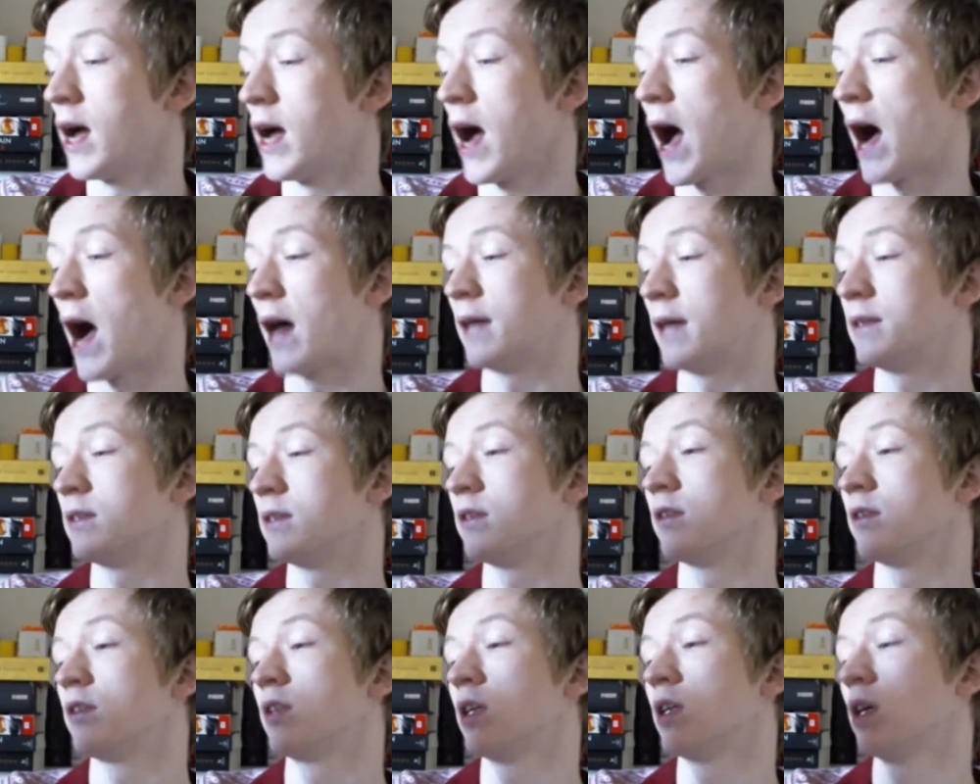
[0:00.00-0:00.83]

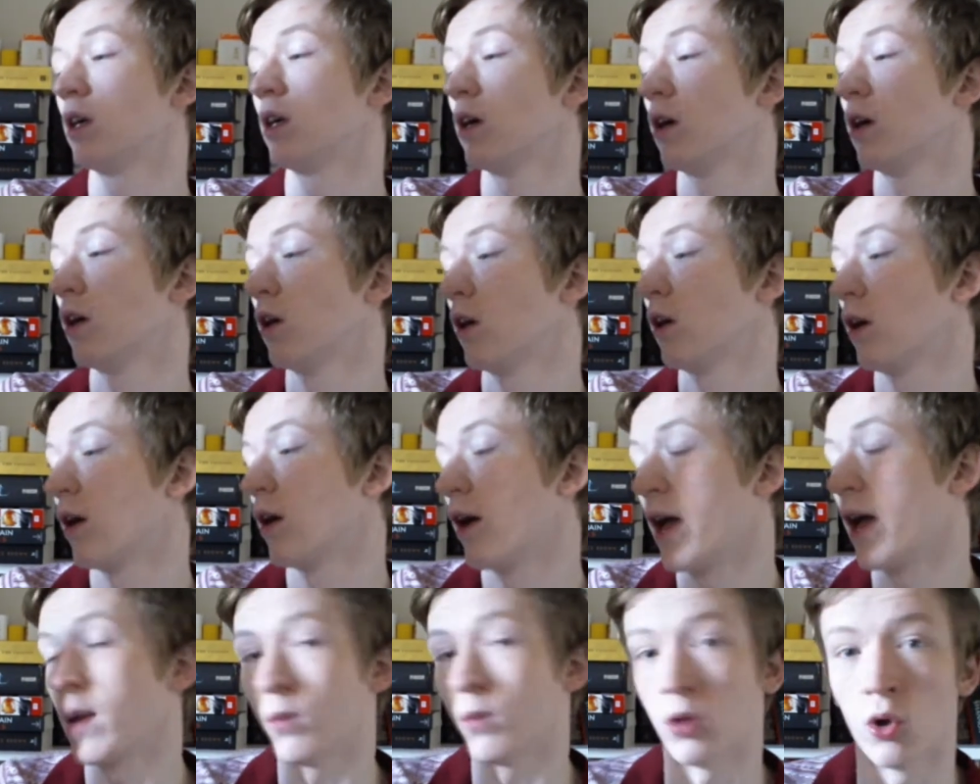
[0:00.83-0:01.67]
and
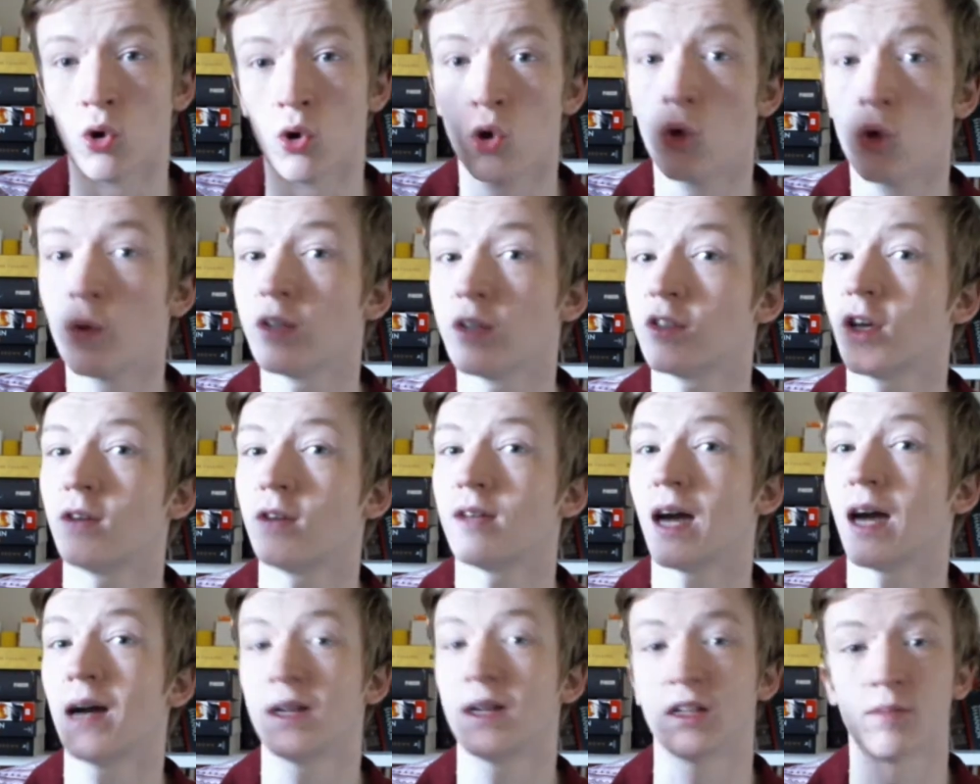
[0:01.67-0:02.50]
it will always go
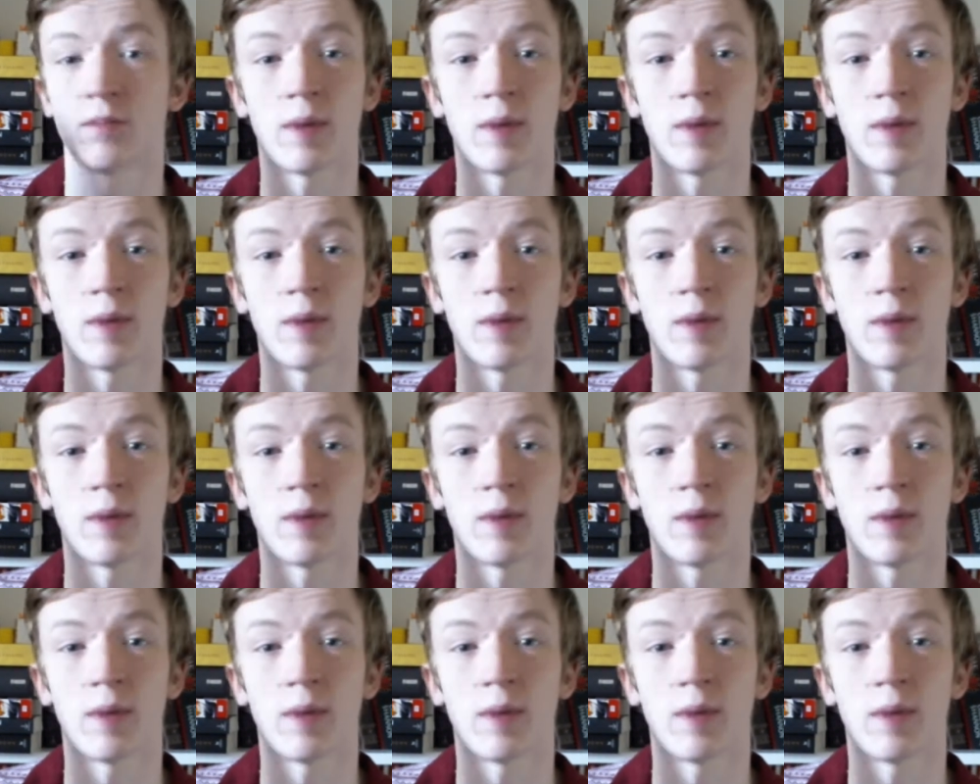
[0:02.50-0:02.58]
down as